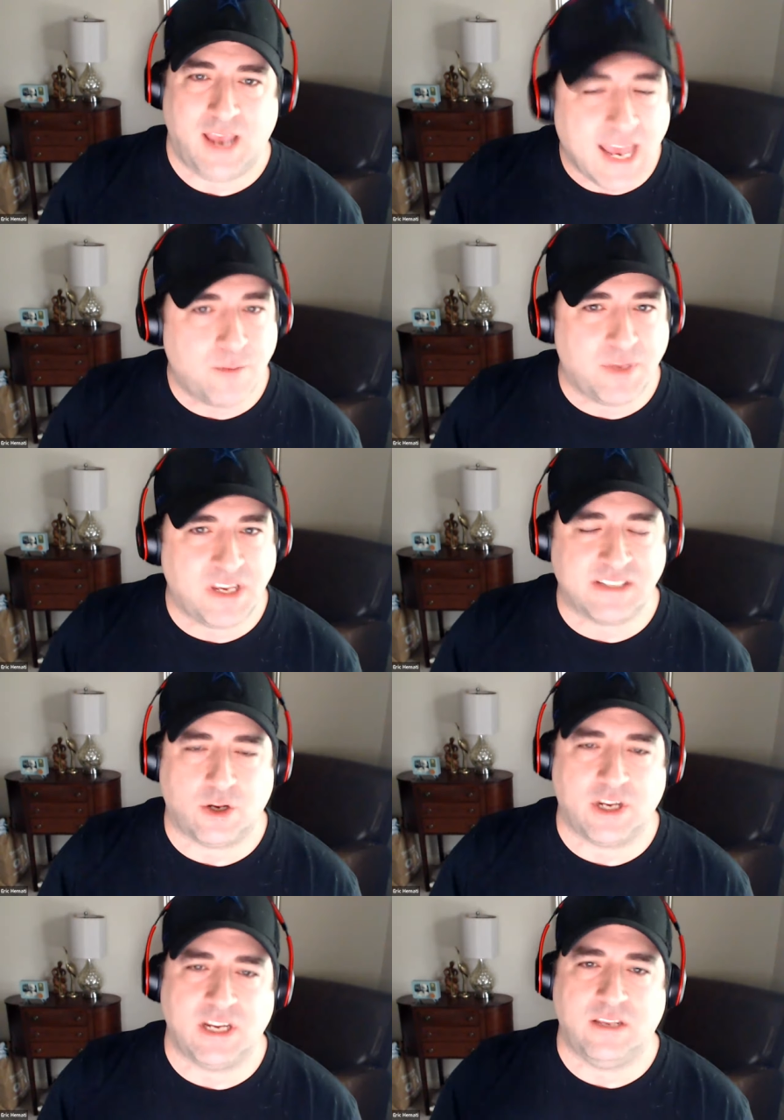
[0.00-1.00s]
And because
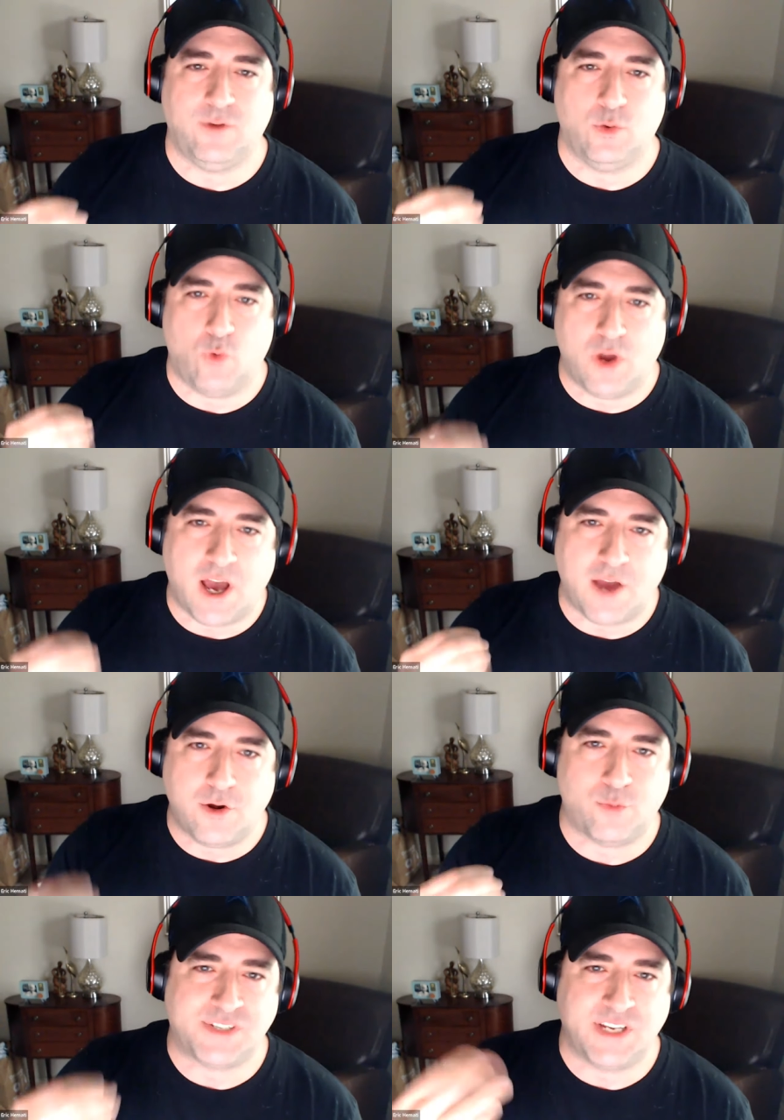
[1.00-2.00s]
they're going to give you
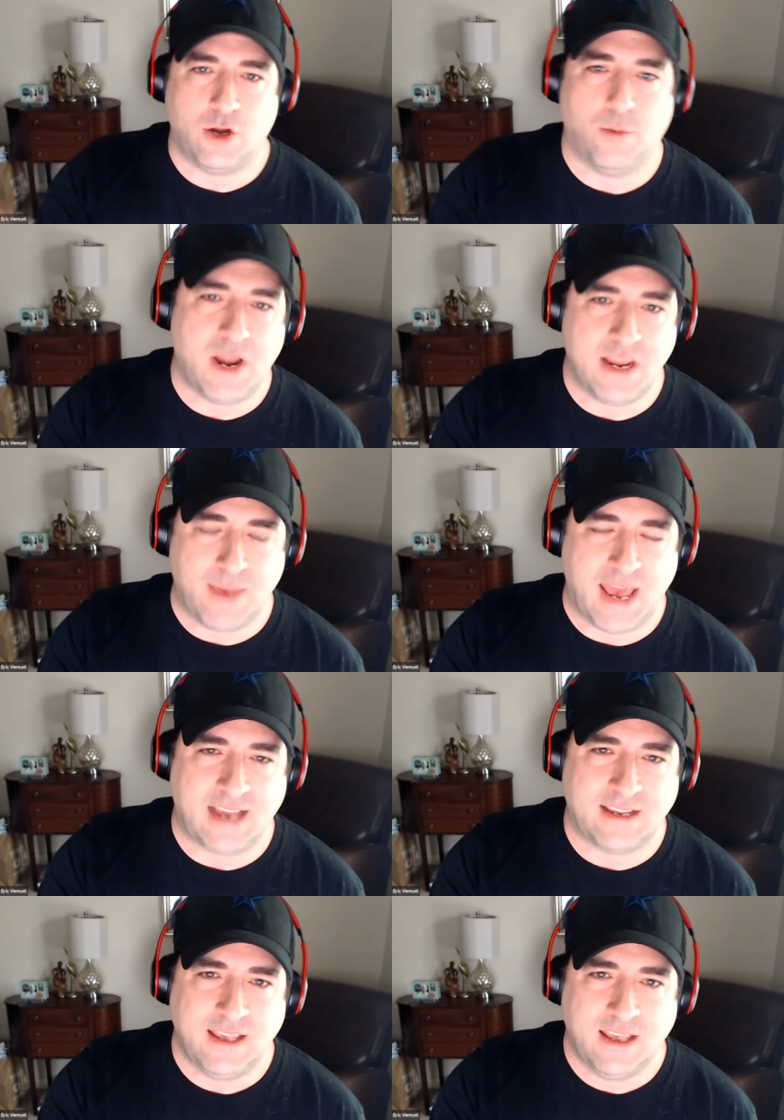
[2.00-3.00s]
100% of your money
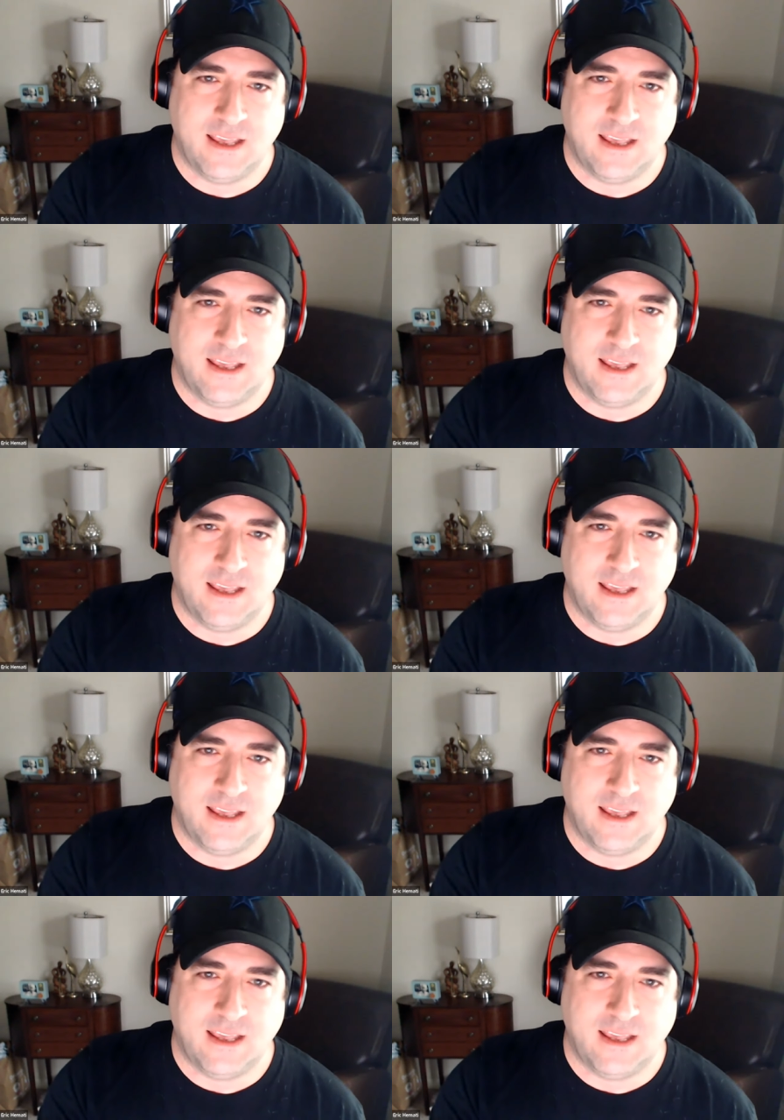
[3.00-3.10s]
back,